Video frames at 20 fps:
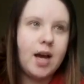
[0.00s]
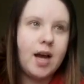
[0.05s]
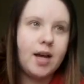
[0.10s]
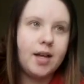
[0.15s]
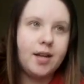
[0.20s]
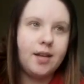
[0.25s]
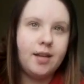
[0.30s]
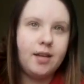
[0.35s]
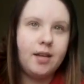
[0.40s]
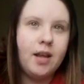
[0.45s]

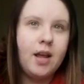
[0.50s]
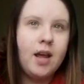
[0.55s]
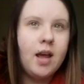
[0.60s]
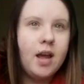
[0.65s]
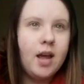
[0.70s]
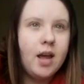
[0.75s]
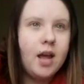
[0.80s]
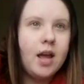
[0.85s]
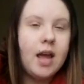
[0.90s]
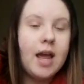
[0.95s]
and
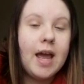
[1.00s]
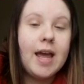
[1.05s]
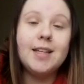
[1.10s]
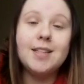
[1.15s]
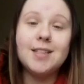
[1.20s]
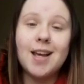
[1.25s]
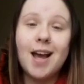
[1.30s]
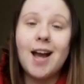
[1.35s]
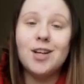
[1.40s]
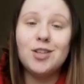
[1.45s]

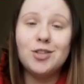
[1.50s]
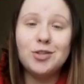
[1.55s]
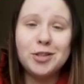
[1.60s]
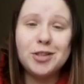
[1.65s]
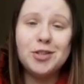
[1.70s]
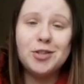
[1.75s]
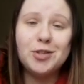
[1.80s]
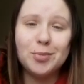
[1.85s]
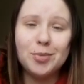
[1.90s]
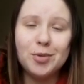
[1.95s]
it's
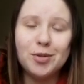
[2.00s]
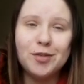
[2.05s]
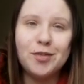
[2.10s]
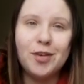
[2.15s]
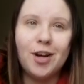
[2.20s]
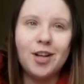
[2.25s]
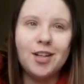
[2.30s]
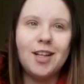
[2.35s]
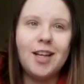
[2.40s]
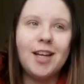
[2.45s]
actually super
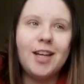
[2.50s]
fun.